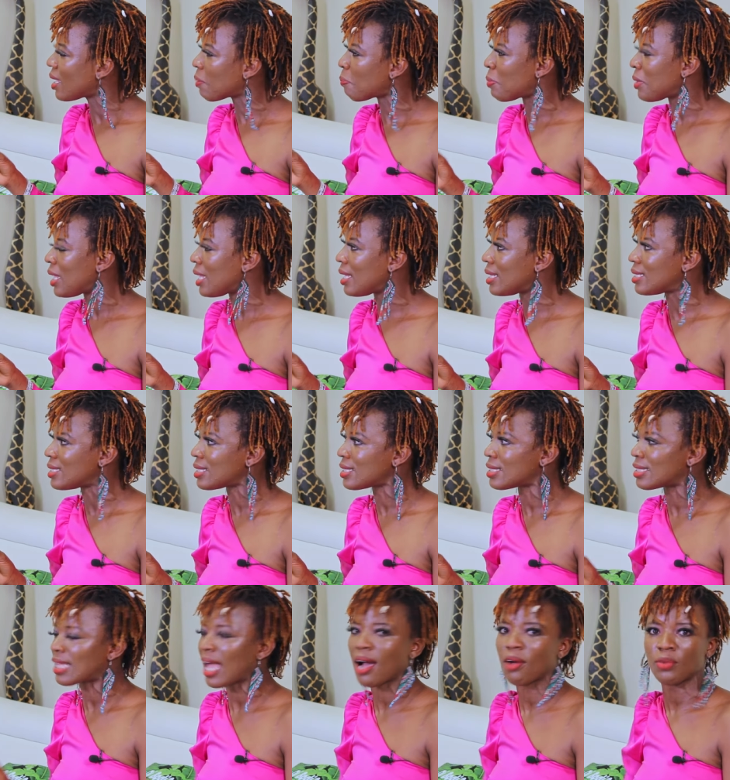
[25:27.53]
accountability piece
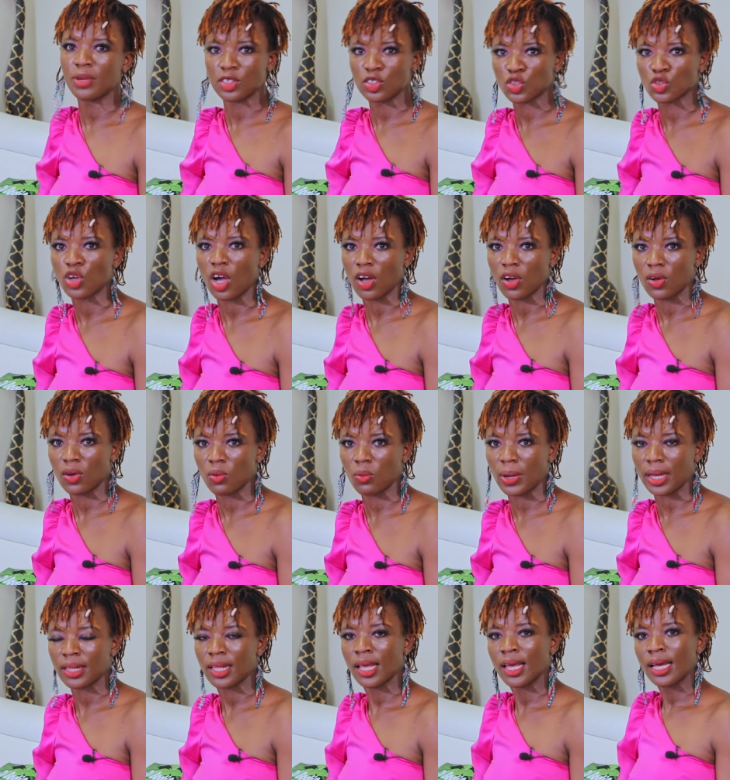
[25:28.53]
is a that must. we struggle
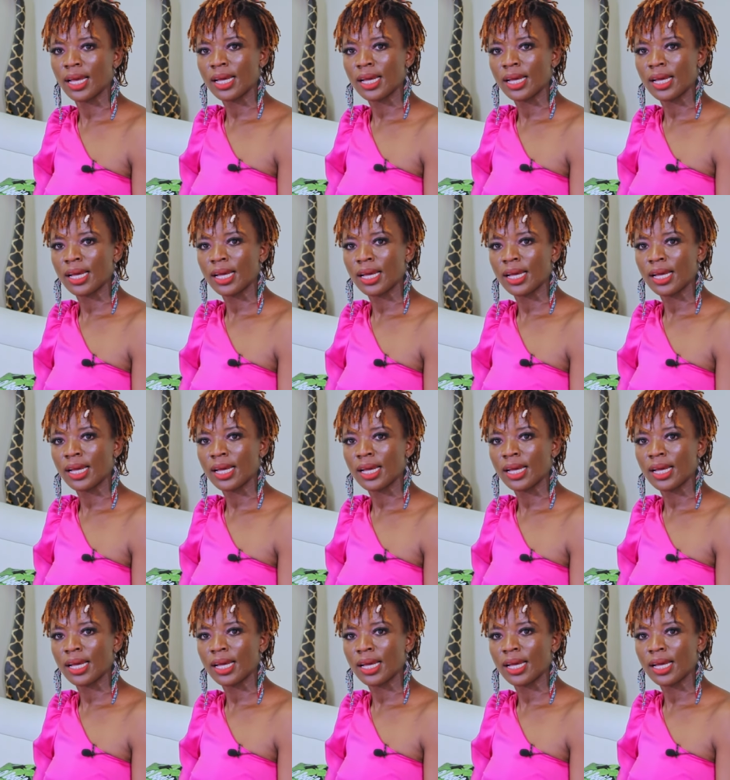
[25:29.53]
with.